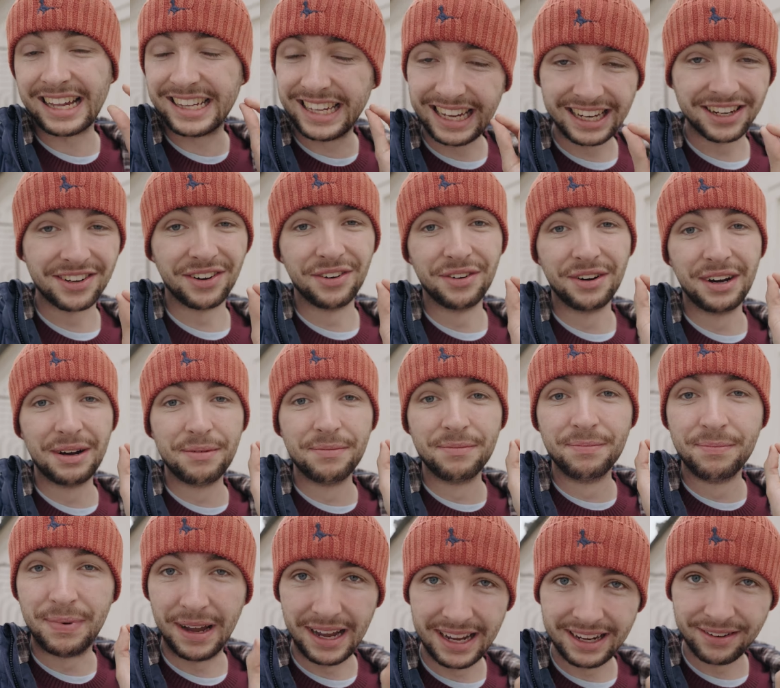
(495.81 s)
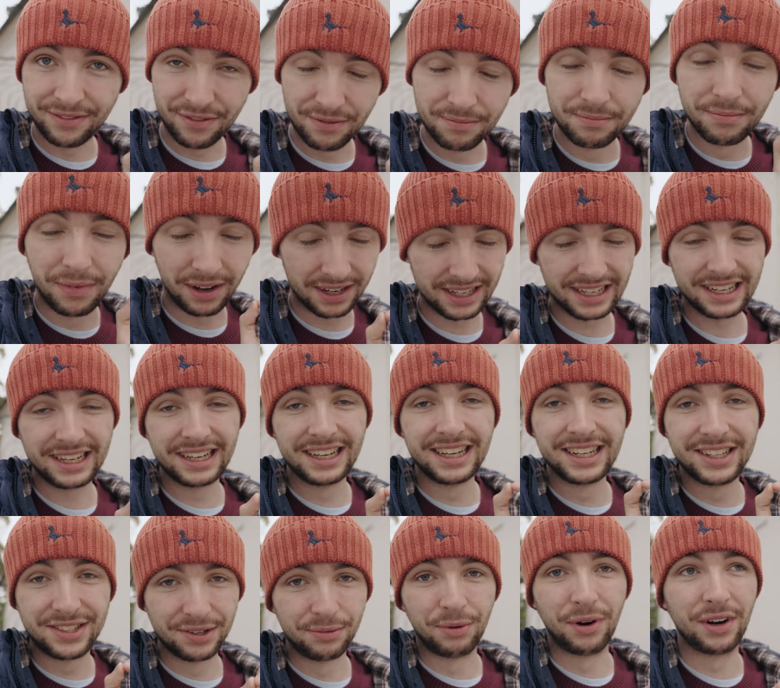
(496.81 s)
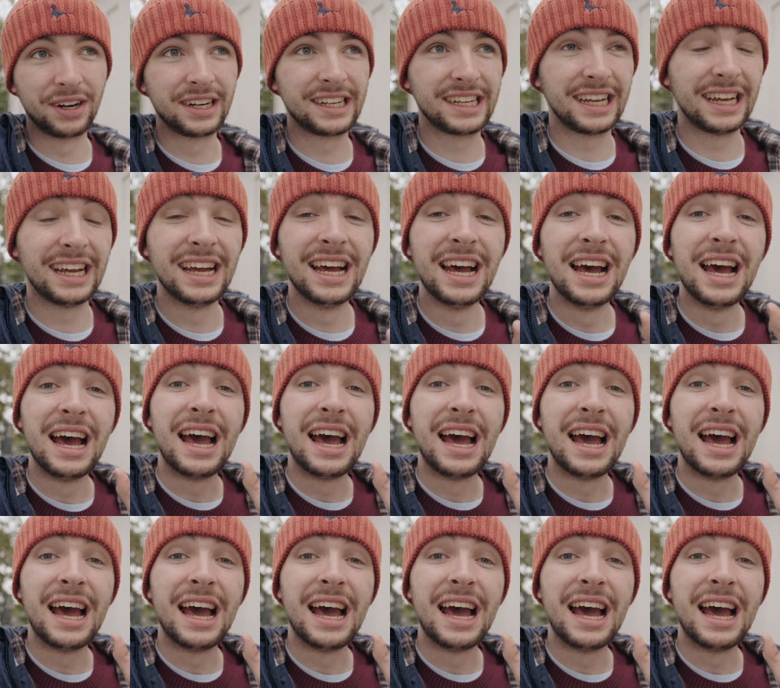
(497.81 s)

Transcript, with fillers: single bit of money towards it.